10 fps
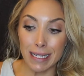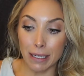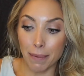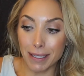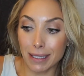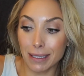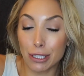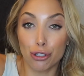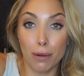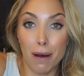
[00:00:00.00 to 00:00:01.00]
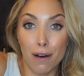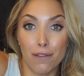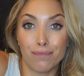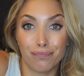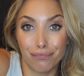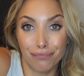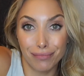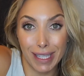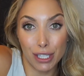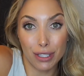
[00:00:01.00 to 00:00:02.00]
to basically strip off
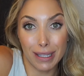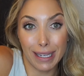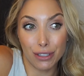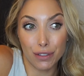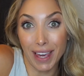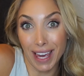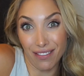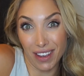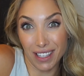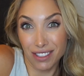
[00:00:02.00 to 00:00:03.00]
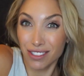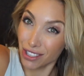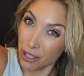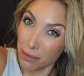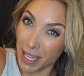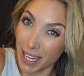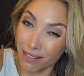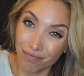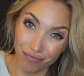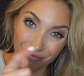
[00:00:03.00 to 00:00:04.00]
layers and layers of cake base. You know what I'm
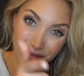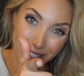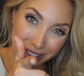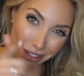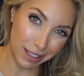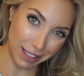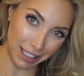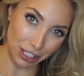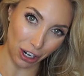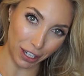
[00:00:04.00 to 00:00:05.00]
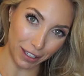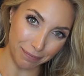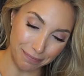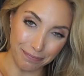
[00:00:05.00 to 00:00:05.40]
saying? So let's get started.